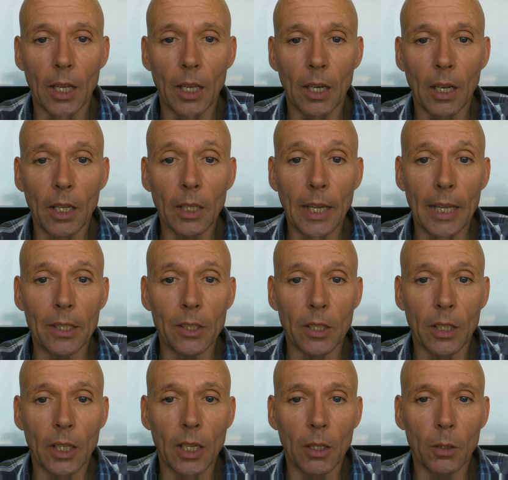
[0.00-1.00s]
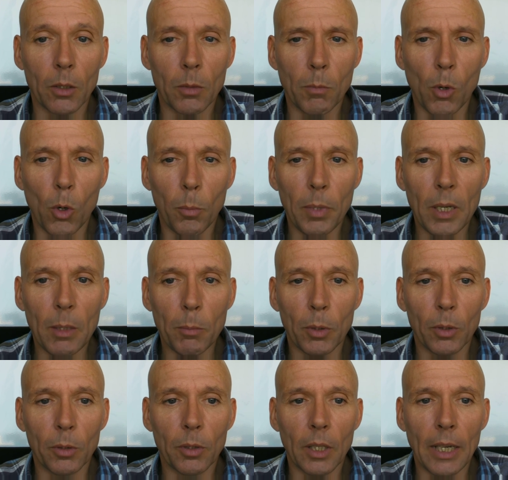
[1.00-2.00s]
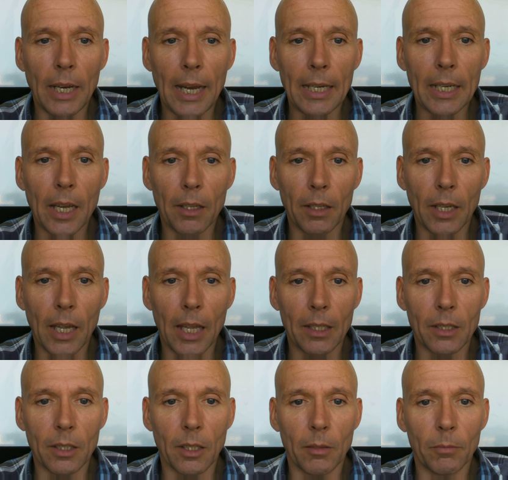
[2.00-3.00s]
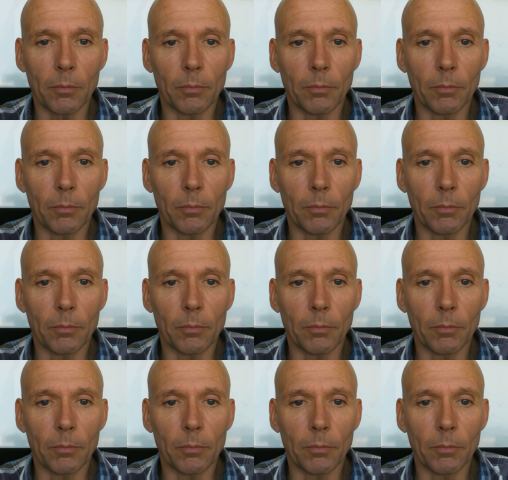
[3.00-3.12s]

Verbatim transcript: Lung cancer kills more people than any other cancer.